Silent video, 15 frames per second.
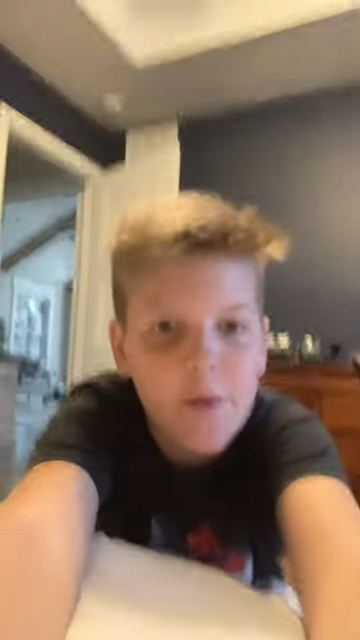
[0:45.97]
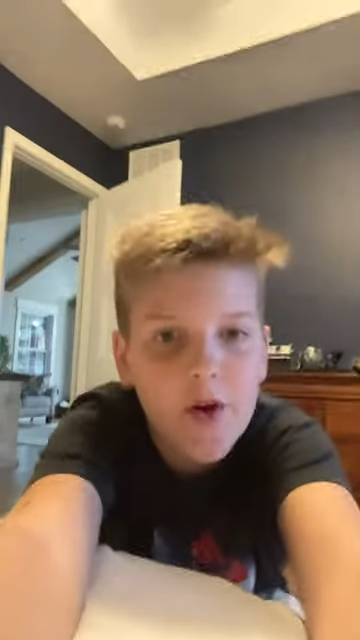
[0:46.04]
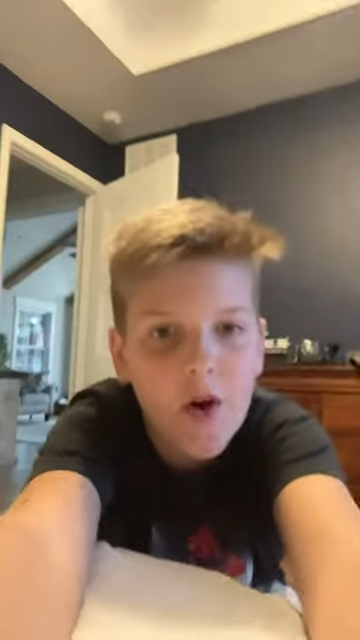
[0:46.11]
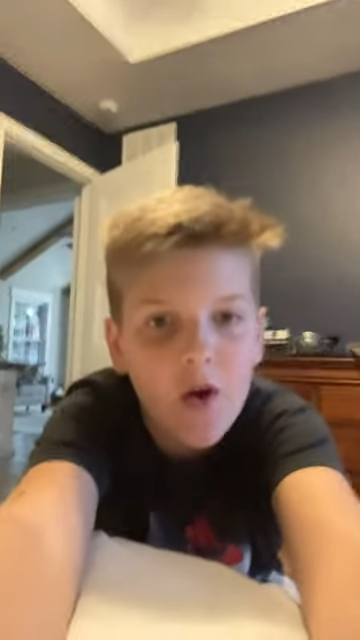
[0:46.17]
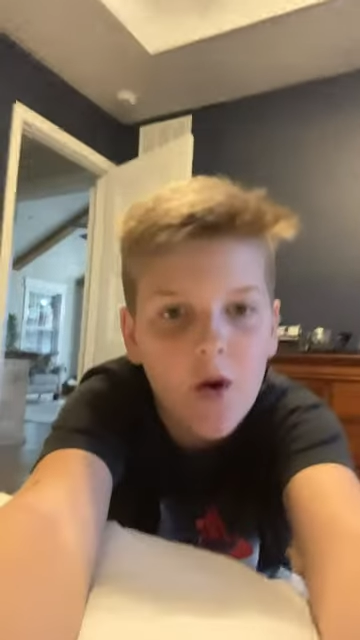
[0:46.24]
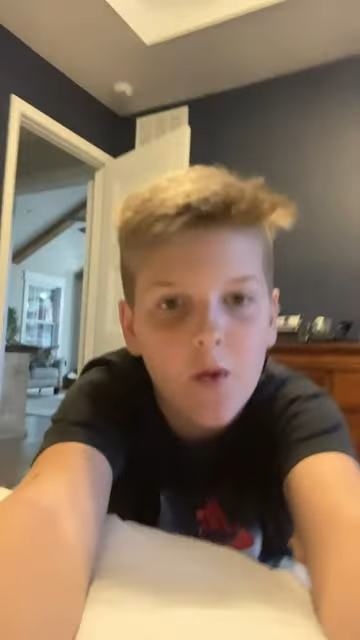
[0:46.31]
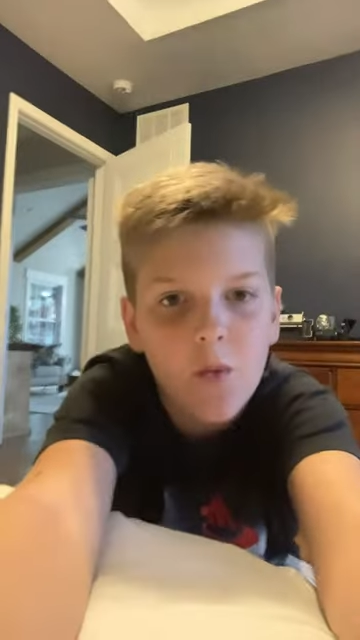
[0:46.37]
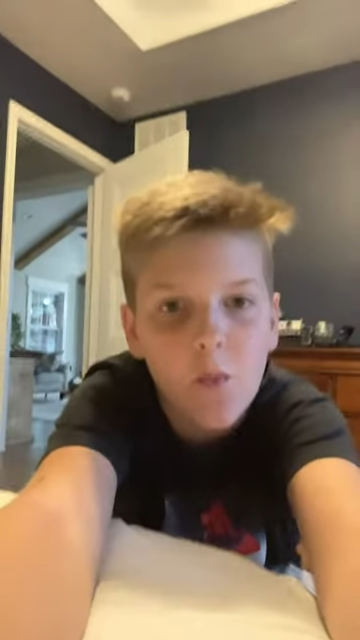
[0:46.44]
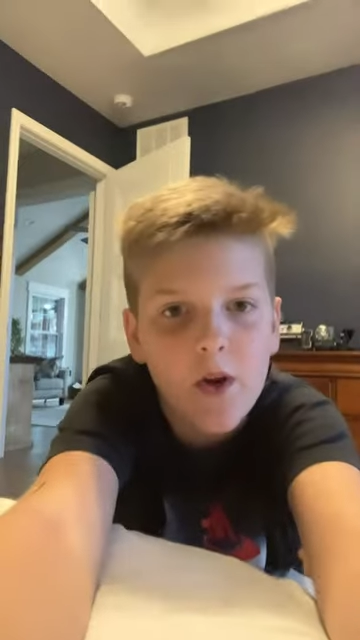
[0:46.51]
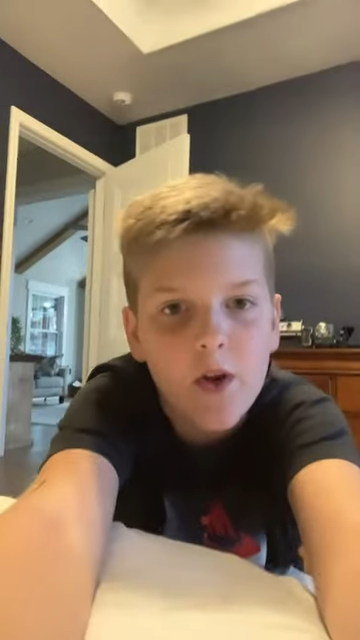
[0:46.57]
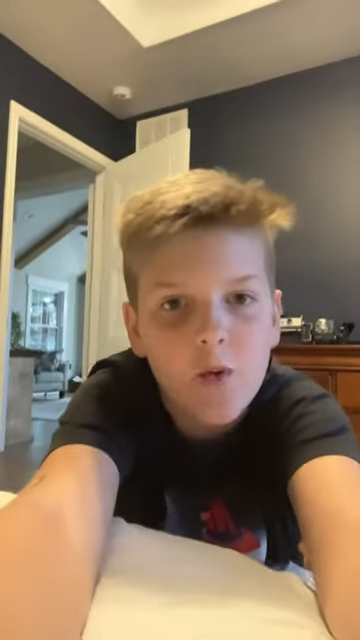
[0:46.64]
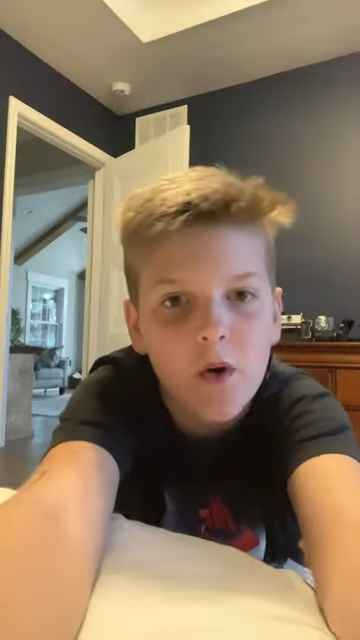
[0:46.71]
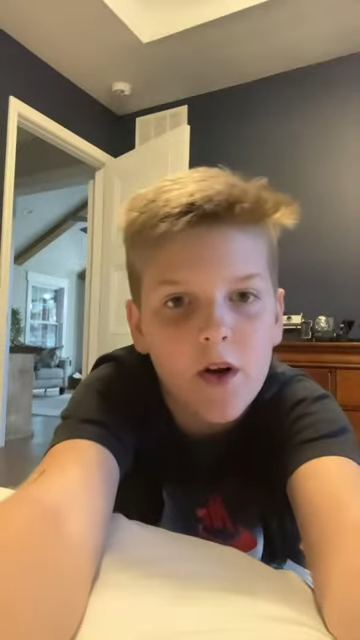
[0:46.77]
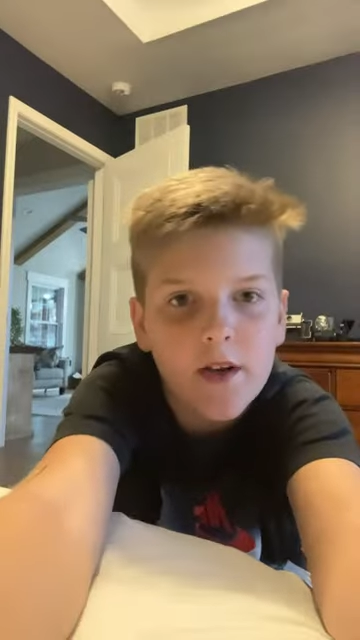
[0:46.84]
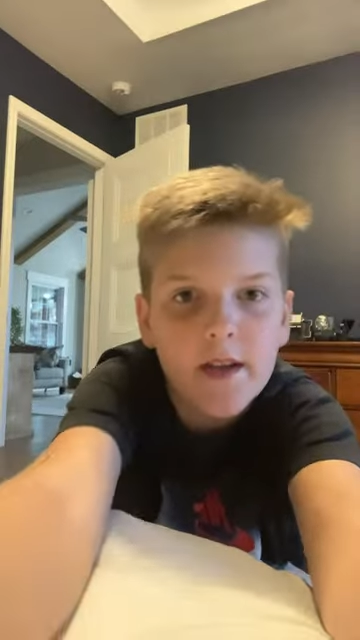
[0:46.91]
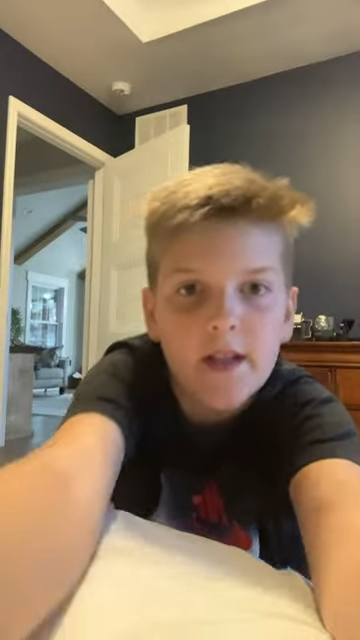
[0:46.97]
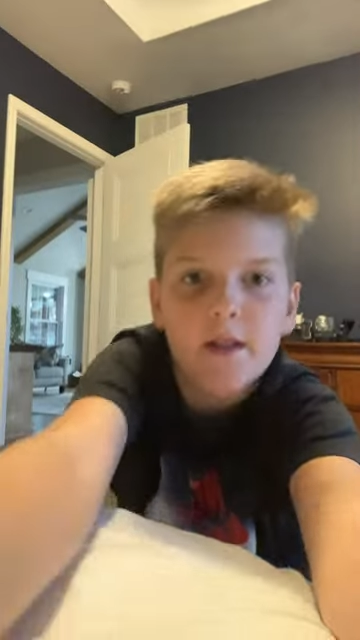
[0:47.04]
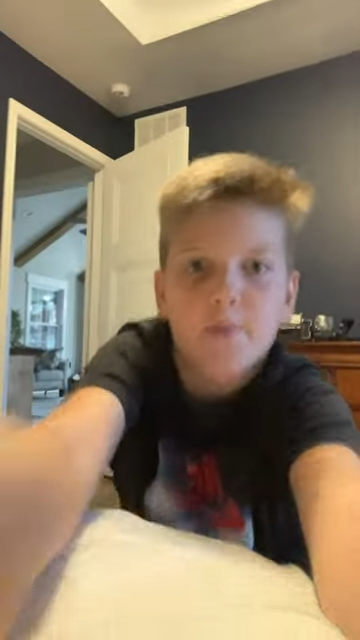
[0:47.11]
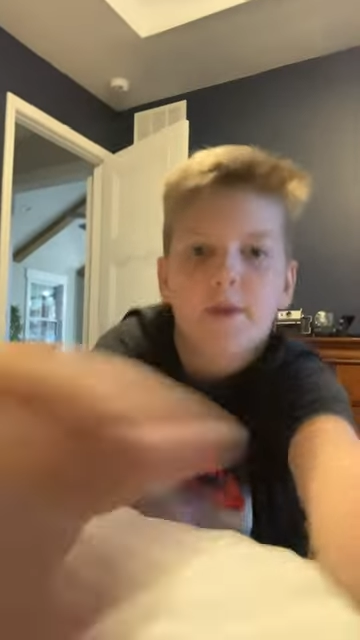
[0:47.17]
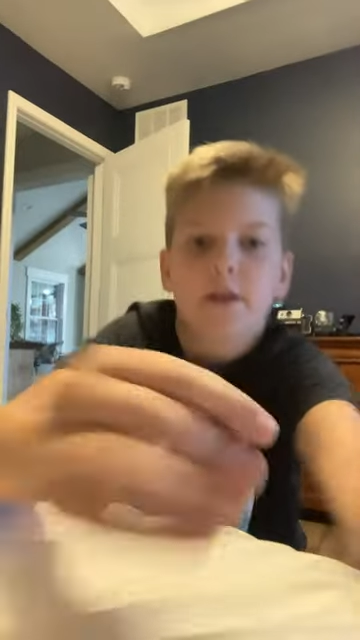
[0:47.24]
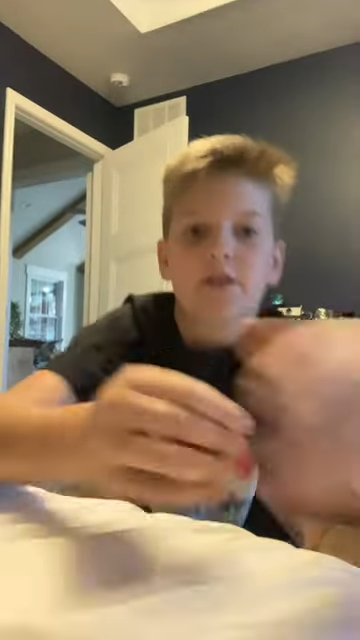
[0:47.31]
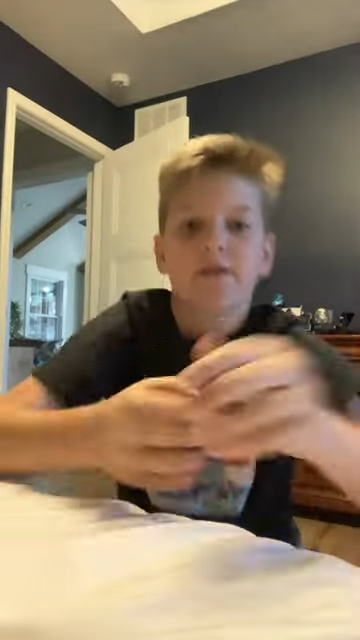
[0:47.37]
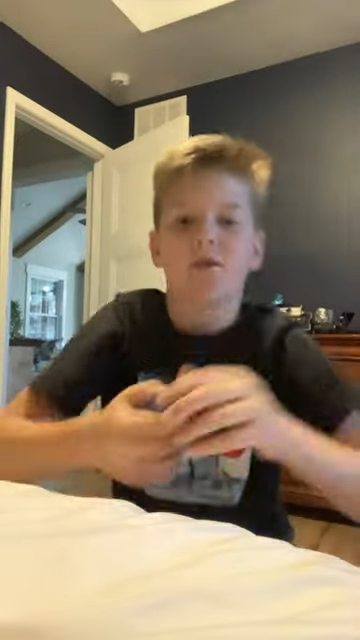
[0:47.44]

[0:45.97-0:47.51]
it on what you want to take the picture